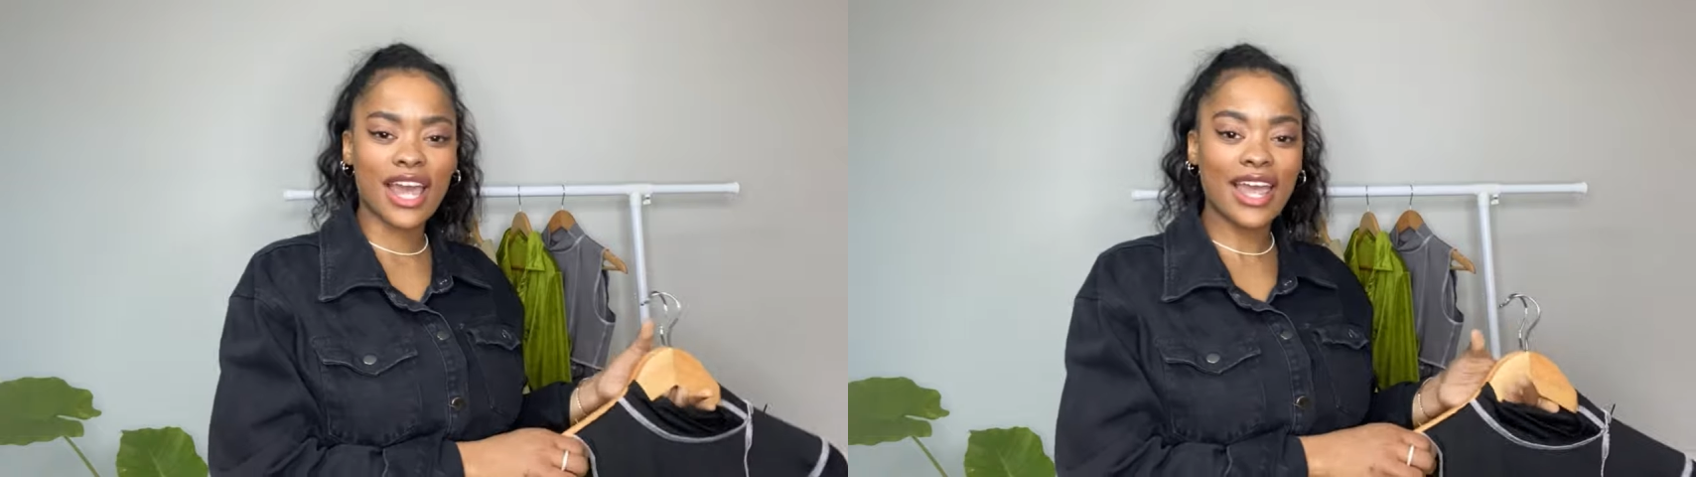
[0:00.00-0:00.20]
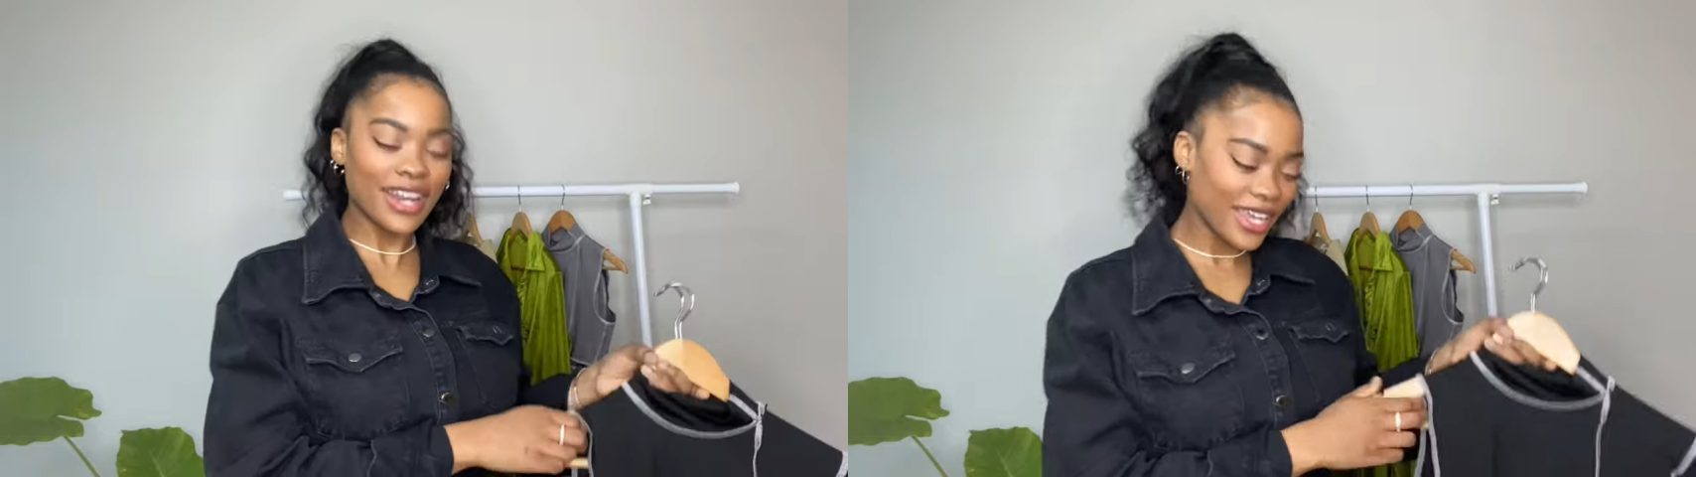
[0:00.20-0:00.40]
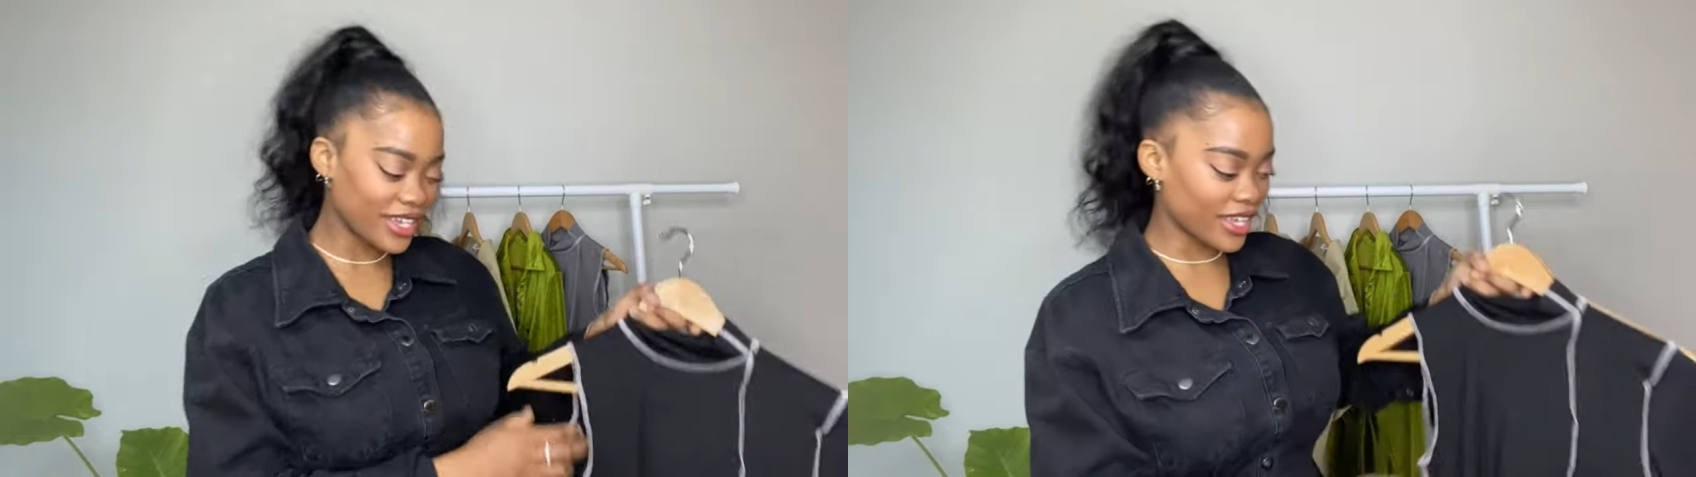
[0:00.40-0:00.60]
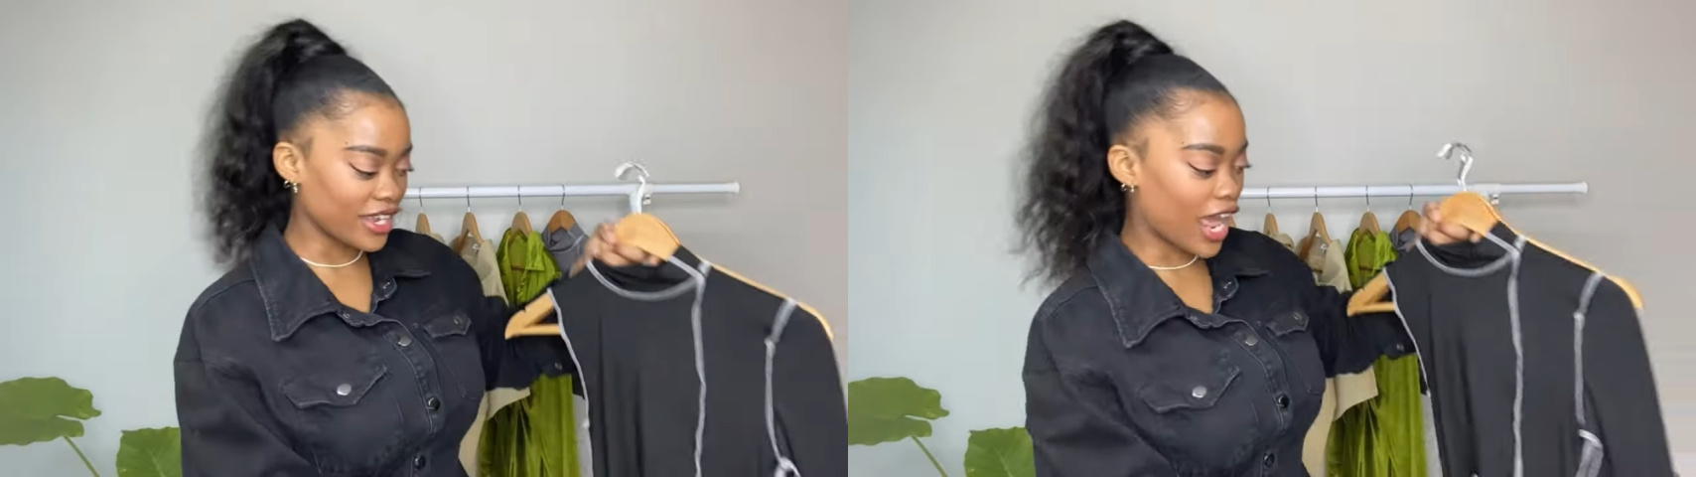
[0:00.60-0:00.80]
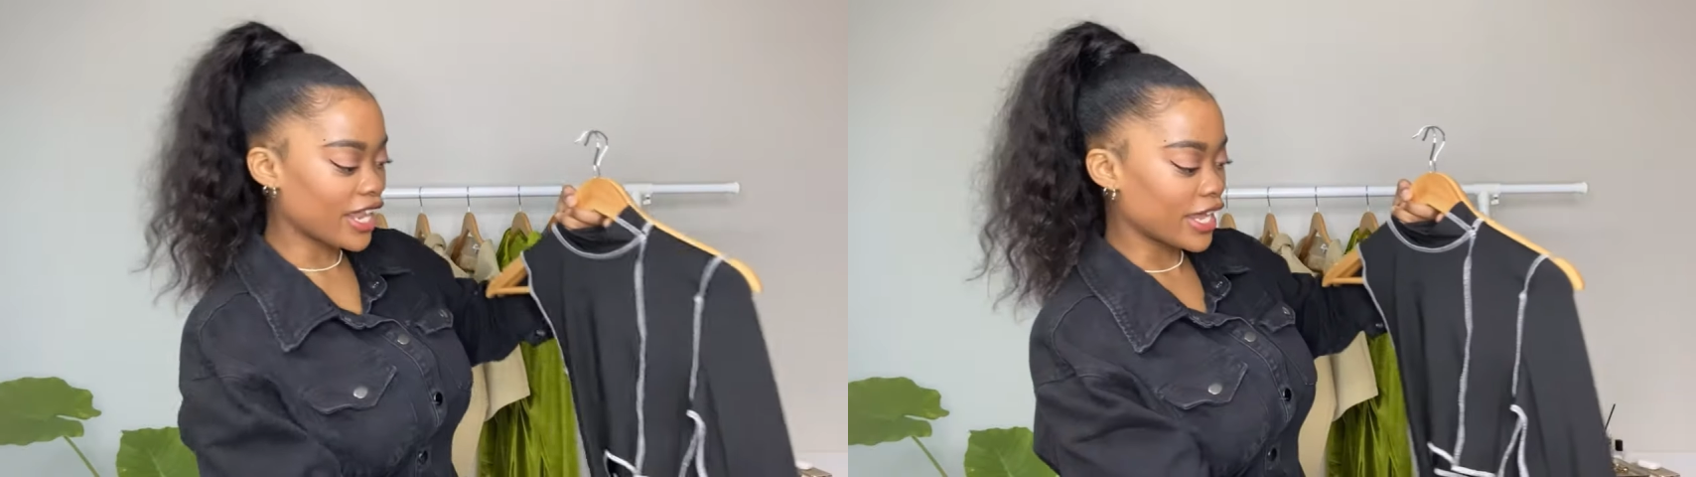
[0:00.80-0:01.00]
I like it.
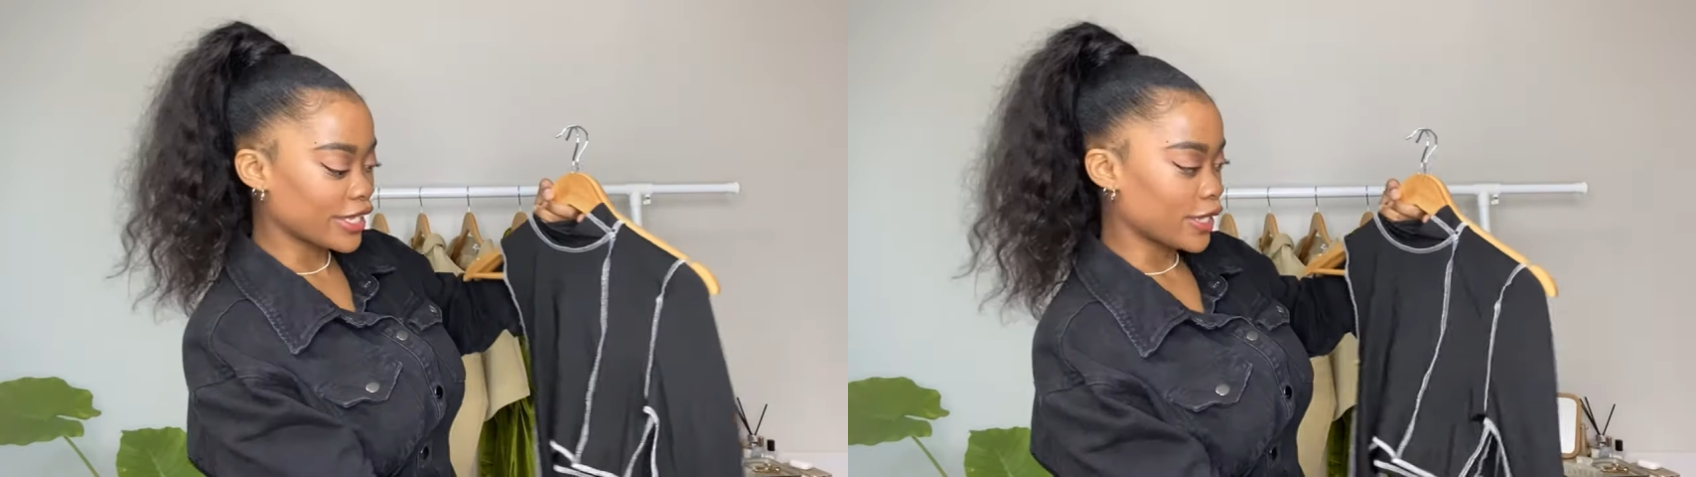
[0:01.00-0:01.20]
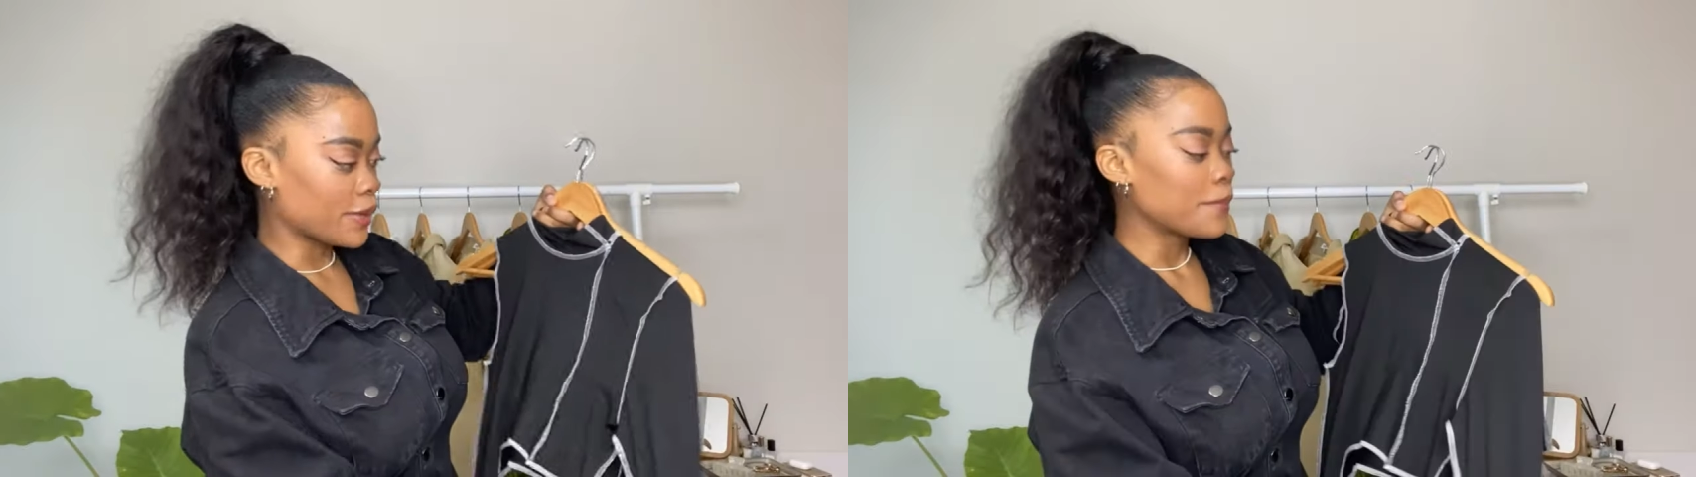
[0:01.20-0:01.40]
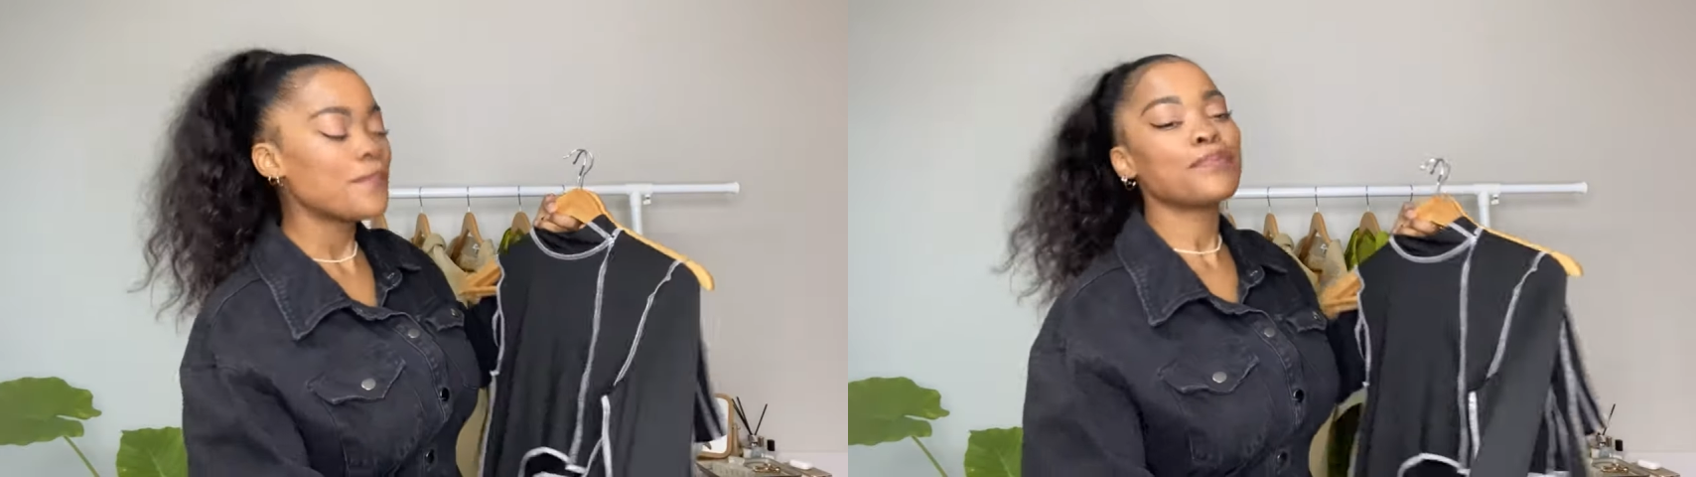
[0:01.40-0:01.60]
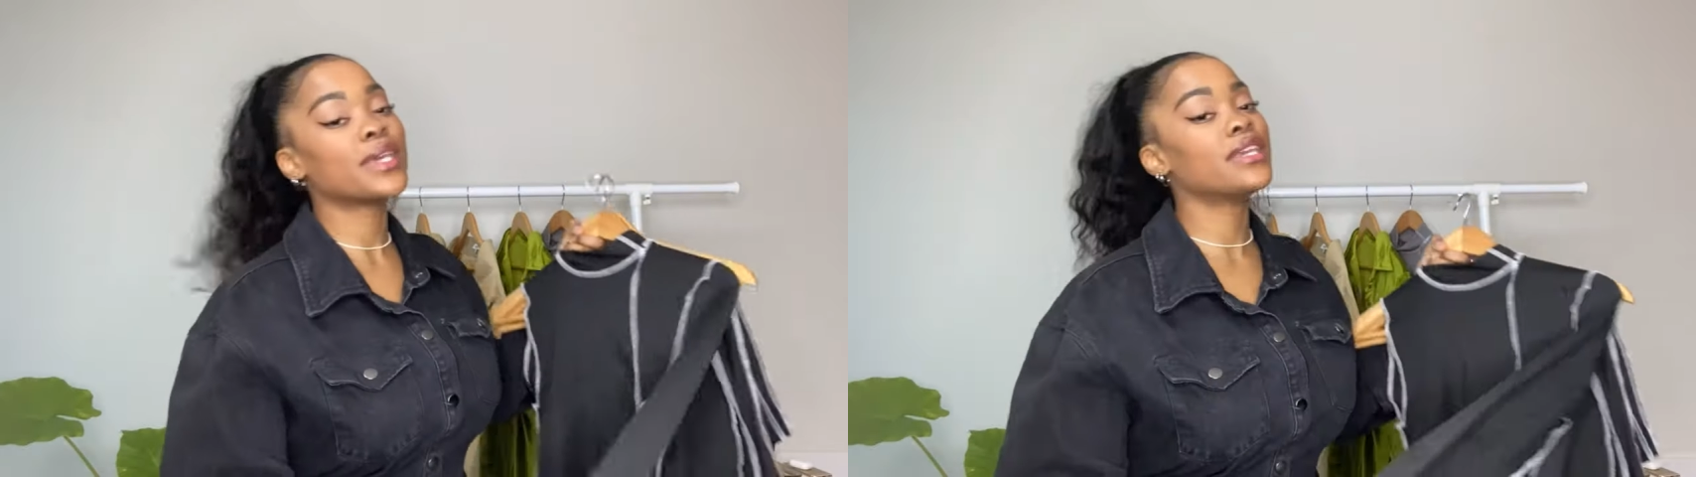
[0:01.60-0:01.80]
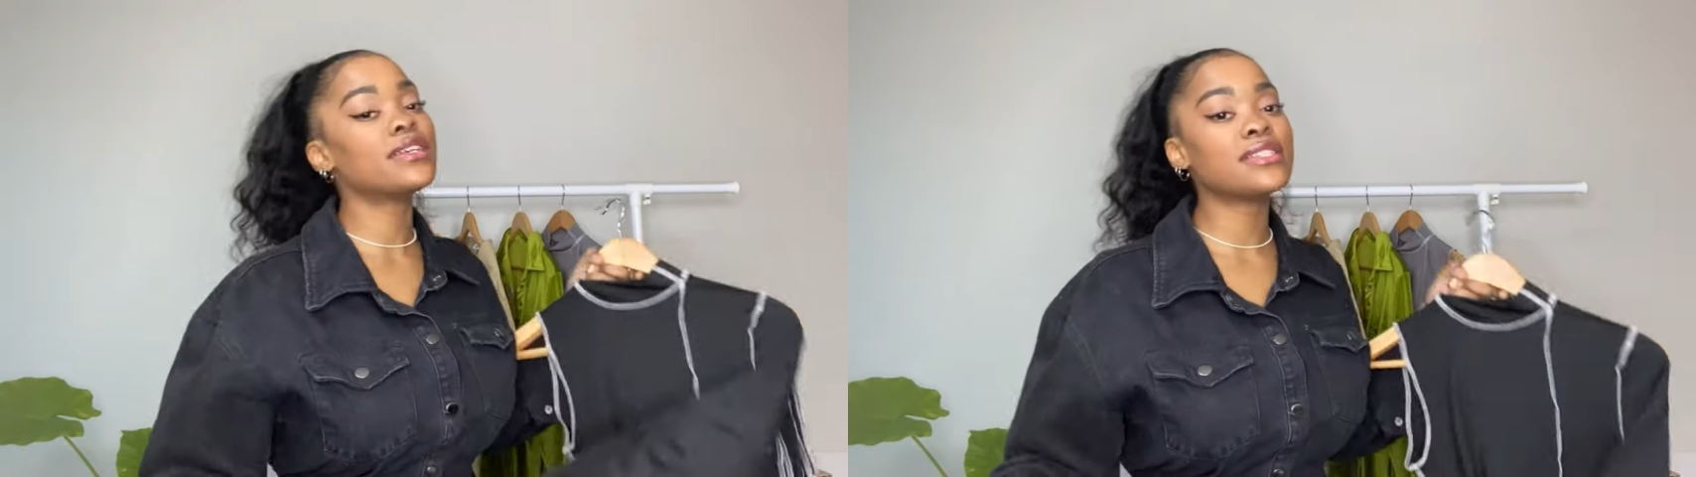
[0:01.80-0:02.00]
But
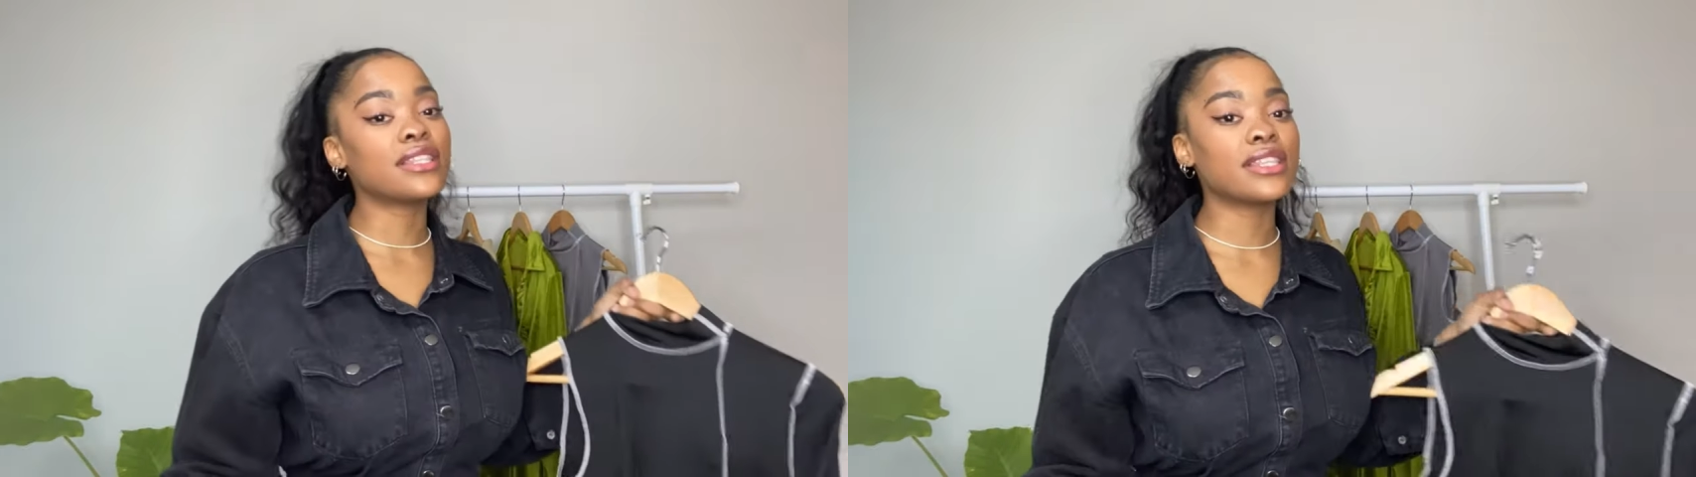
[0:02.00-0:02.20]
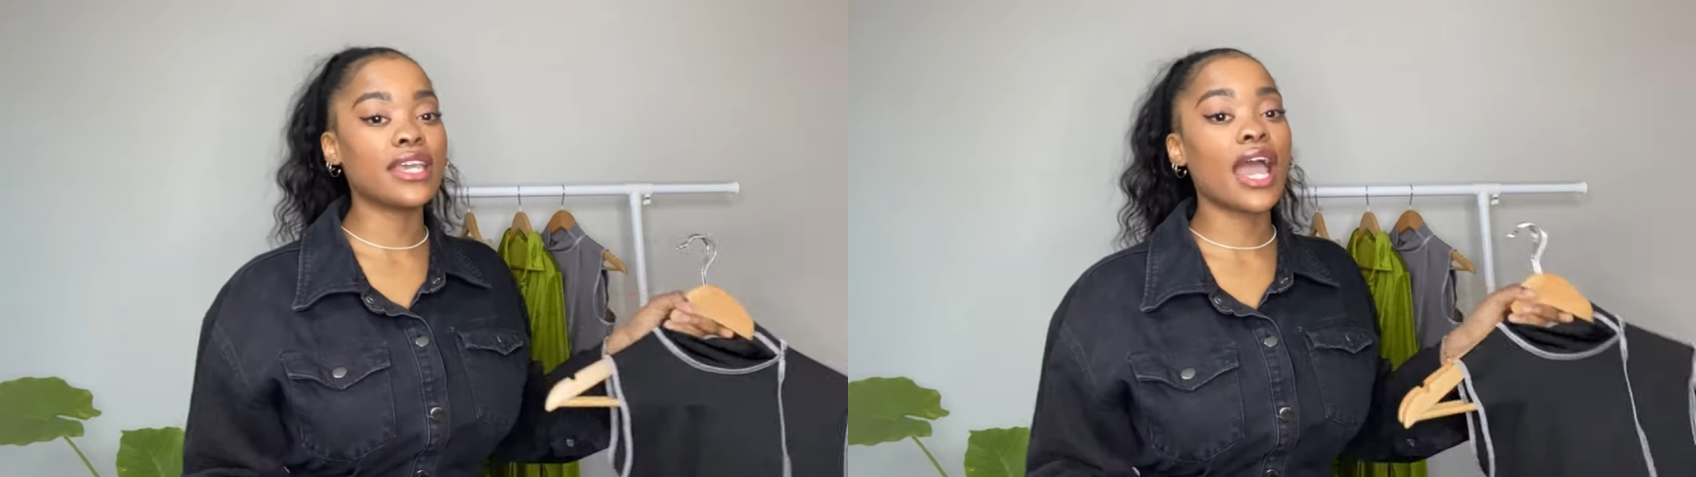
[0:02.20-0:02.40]
here's the thing,